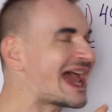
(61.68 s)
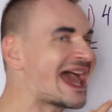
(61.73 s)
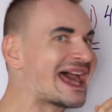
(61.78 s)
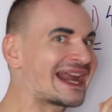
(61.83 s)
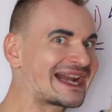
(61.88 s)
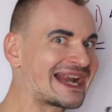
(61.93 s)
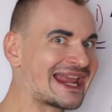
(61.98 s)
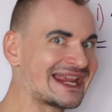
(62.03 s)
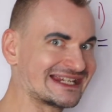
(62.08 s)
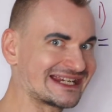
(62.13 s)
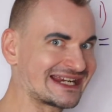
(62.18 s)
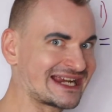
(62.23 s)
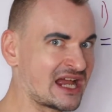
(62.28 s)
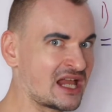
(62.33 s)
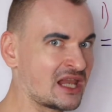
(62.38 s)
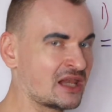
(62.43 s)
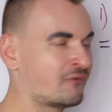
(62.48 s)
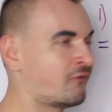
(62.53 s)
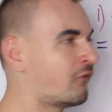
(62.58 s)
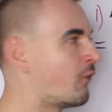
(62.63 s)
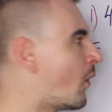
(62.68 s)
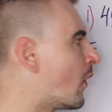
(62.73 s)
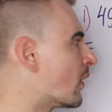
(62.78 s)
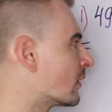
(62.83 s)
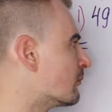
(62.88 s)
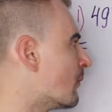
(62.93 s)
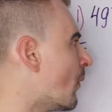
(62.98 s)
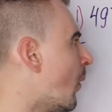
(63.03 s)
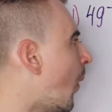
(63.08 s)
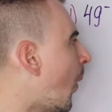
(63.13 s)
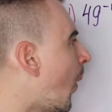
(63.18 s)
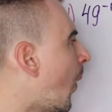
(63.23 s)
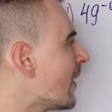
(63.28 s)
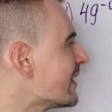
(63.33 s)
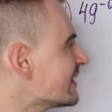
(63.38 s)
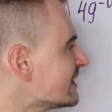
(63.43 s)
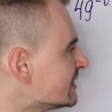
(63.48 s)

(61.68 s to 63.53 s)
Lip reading: a radical form or